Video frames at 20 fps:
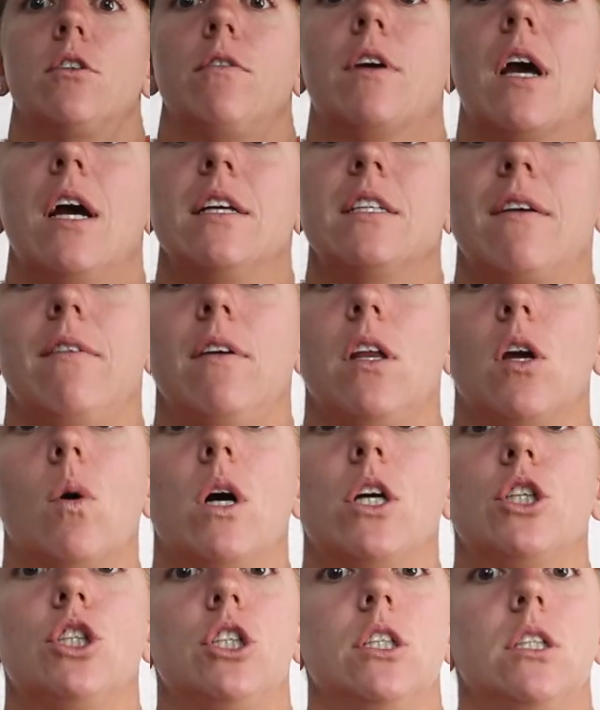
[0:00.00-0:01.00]
if you guys have any
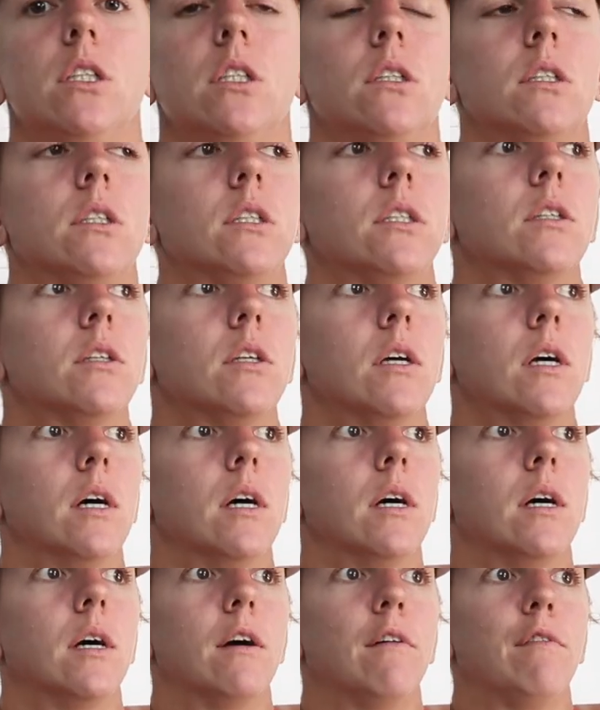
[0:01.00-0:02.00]
questions,
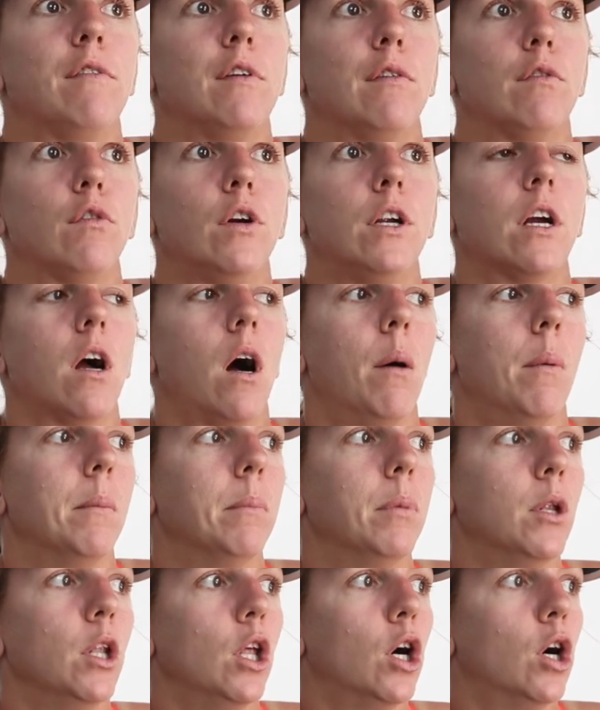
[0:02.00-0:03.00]
feel free to comment
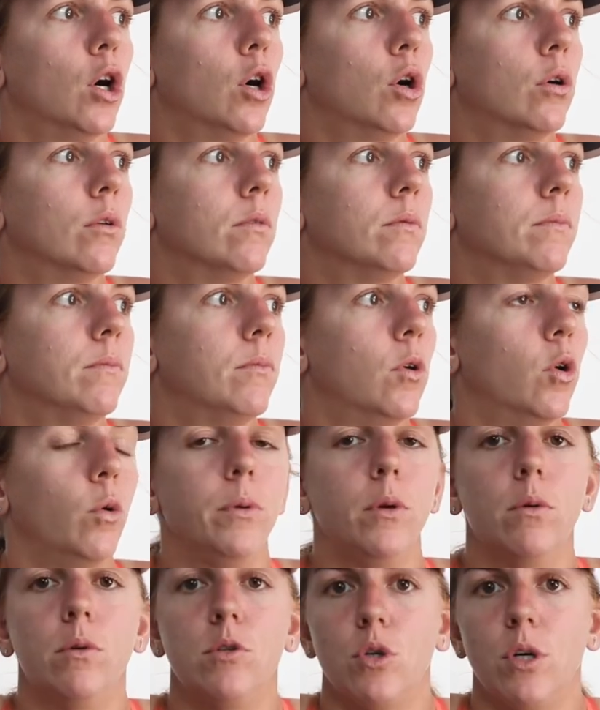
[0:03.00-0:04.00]
below. Hope
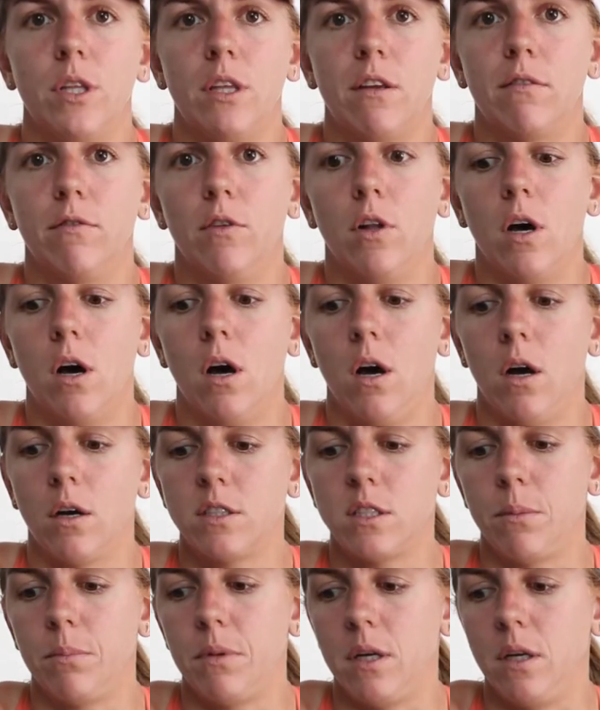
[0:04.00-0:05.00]
you enjoyed this vlog,
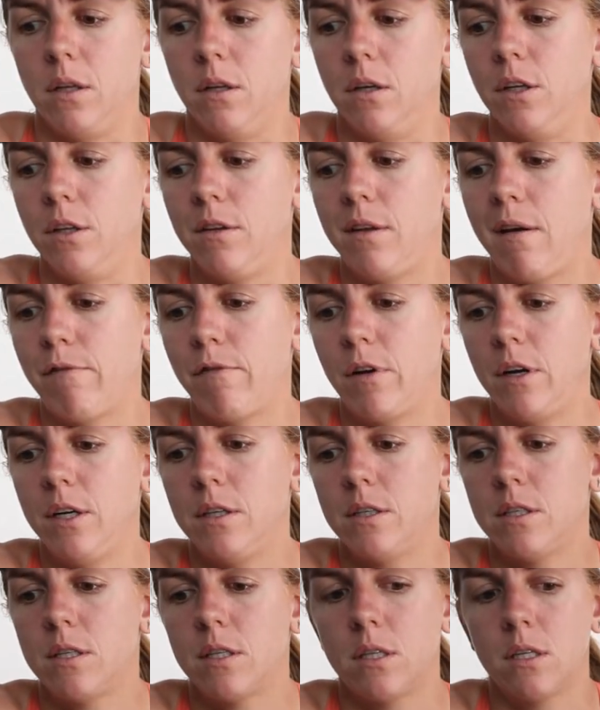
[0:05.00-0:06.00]
something a little
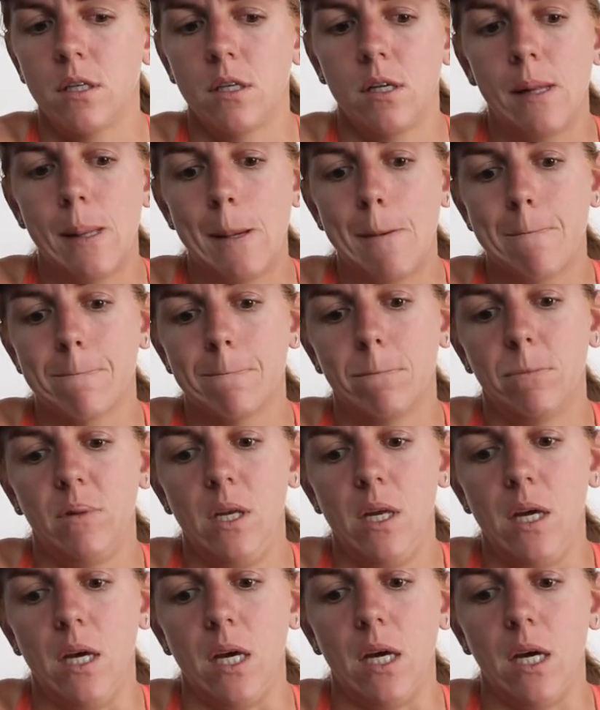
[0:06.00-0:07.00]
different.
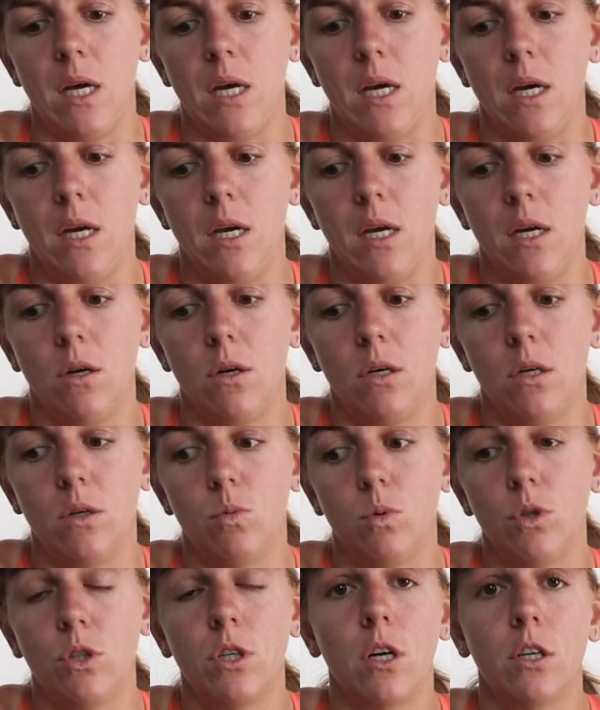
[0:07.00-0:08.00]
And
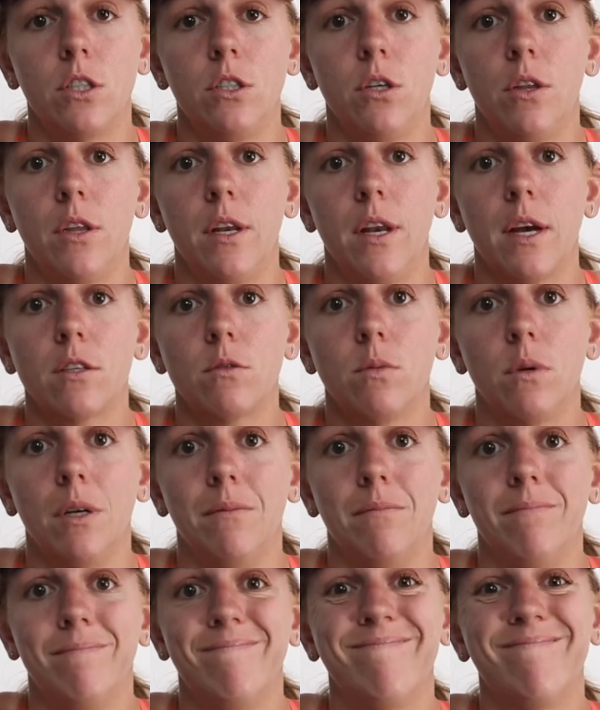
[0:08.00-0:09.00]
we'll talk to you on the next one.
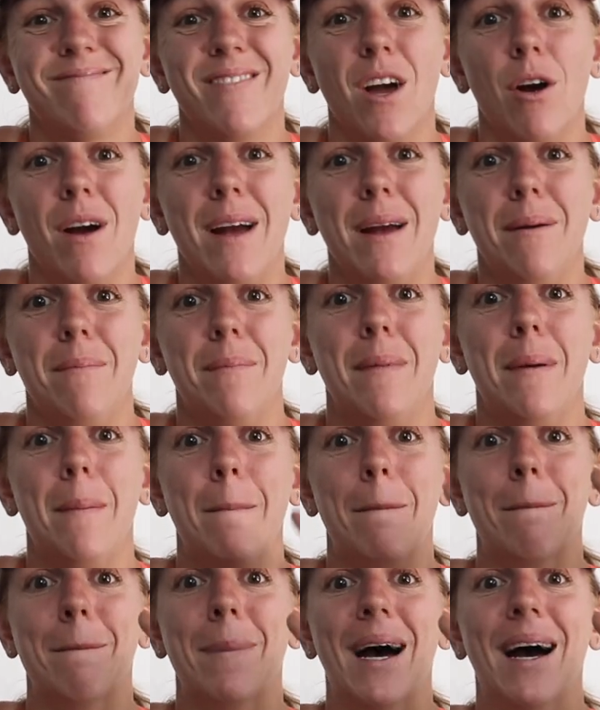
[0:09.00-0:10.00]
All right,
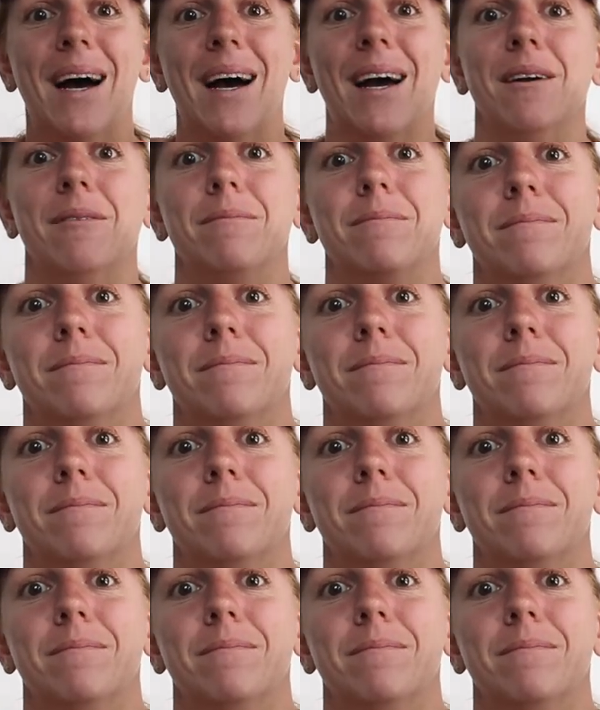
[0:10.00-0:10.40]
bye.